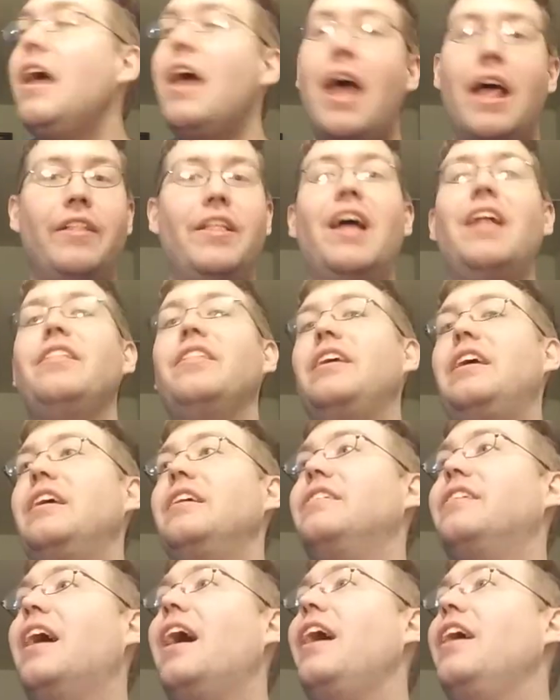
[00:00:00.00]
And then the
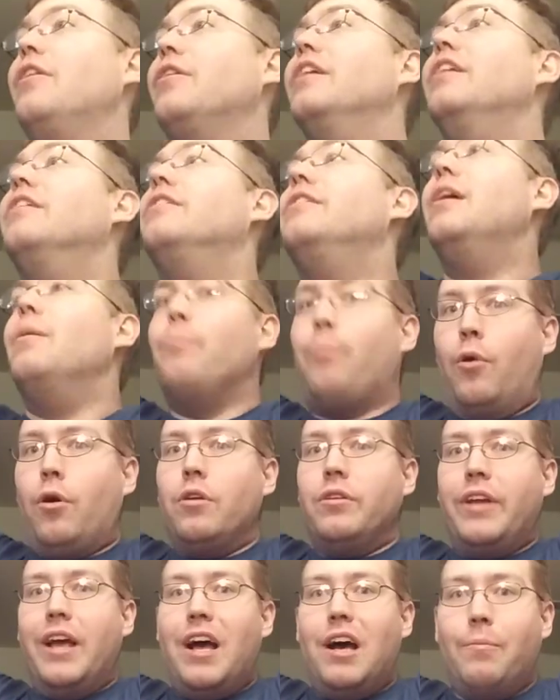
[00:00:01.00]
entire internet
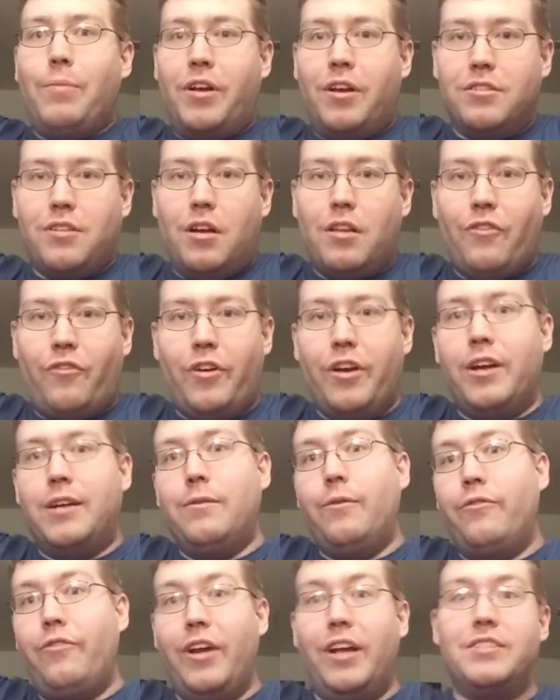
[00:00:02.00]
burned down because all the Fire
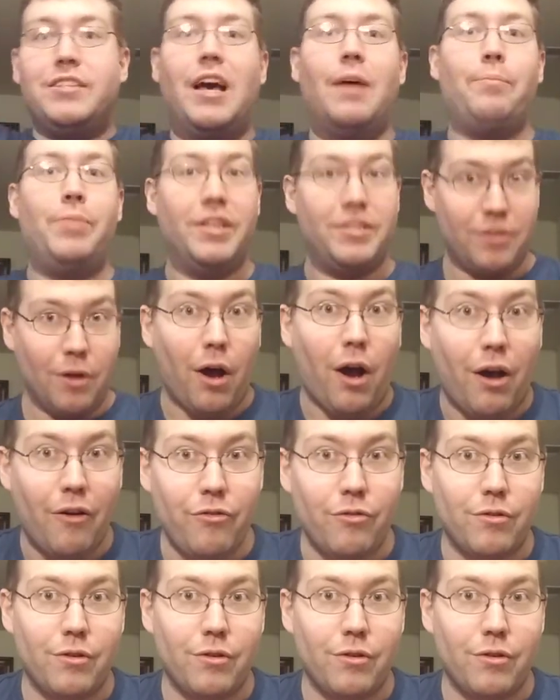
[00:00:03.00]
Emblem fans got pissed off.